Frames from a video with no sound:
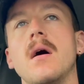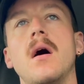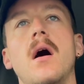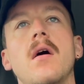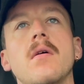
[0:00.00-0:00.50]

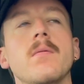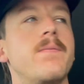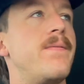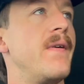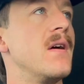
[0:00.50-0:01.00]
I'll
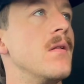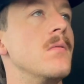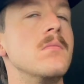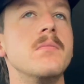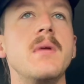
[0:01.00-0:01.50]

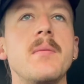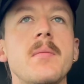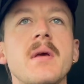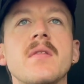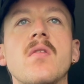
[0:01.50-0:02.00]
film maybe
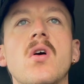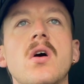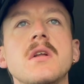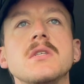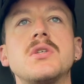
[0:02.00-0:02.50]
me in the
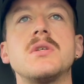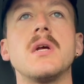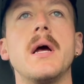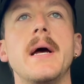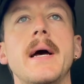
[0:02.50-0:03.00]
launch,
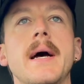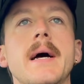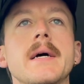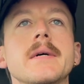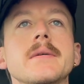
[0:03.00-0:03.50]

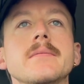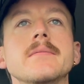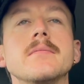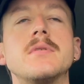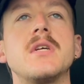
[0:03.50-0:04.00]

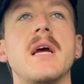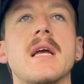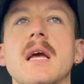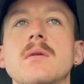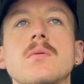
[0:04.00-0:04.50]

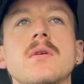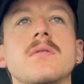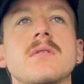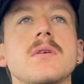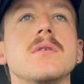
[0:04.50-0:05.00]
check in
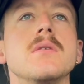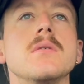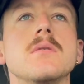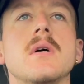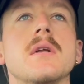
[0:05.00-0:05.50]
with
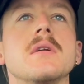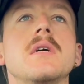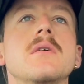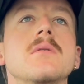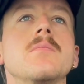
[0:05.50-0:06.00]
you, I don't
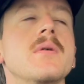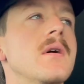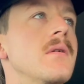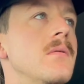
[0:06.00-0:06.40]
know, but